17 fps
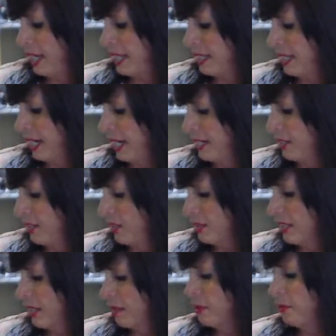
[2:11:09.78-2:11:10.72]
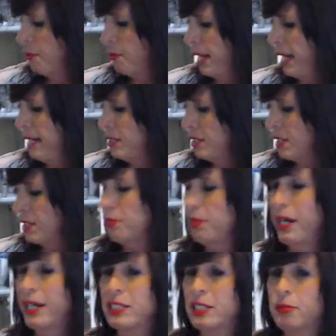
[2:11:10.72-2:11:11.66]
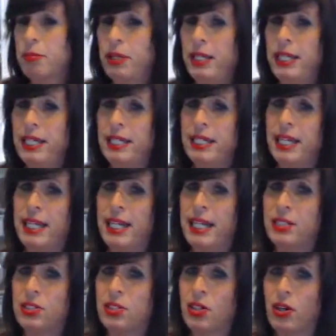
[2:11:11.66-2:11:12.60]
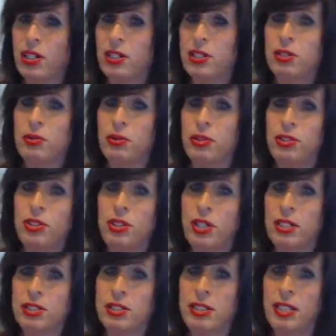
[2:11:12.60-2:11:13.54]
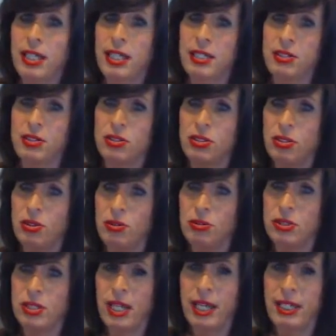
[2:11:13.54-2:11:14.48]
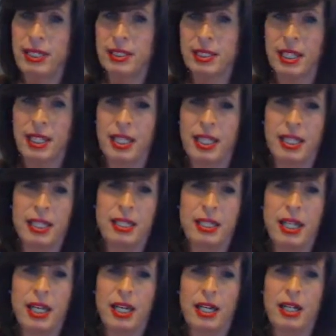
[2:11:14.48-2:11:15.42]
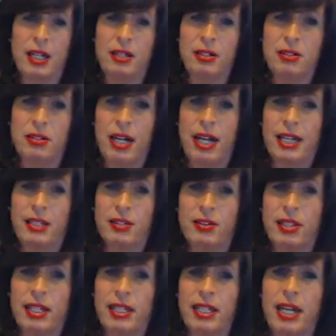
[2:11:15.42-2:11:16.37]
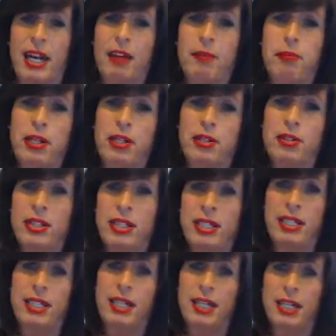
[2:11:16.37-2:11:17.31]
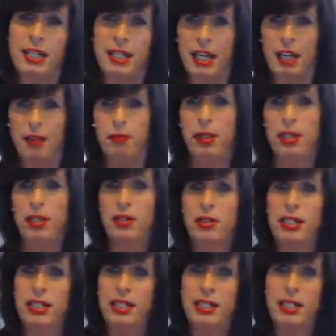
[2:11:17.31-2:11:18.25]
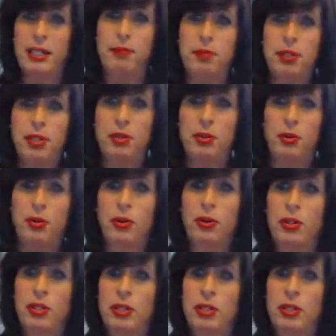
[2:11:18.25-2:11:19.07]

I, I looked up the basic recipe and then I started to adjust things to taste. No, I don't think I've been on the uh, I've been on the elliptical.